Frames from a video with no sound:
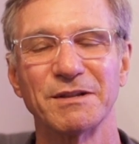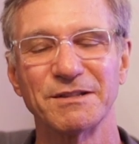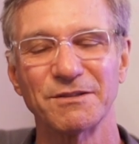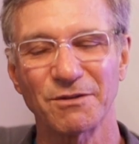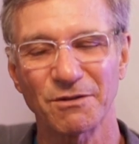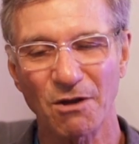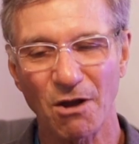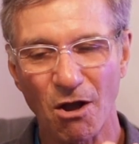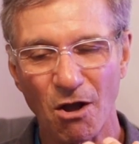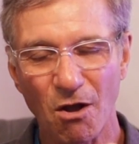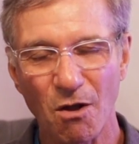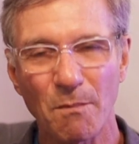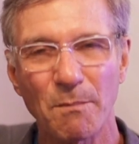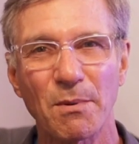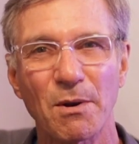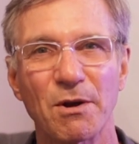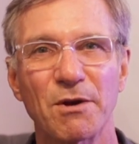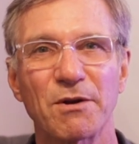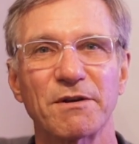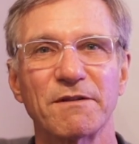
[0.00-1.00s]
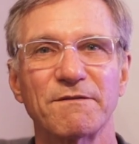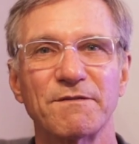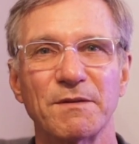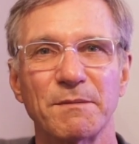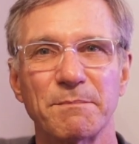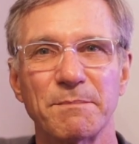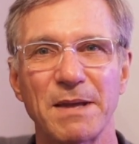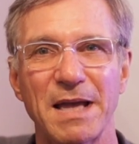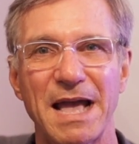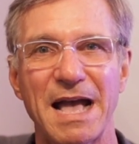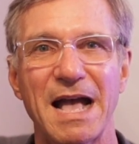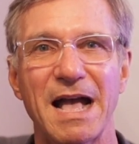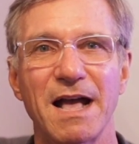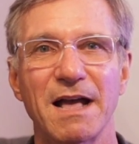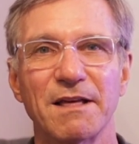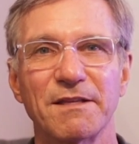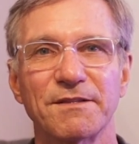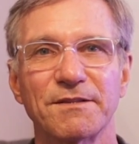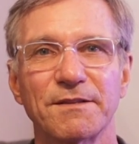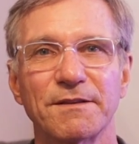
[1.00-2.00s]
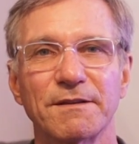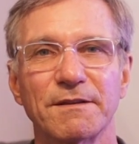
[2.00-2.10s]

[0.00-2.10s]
And they're all part of the path.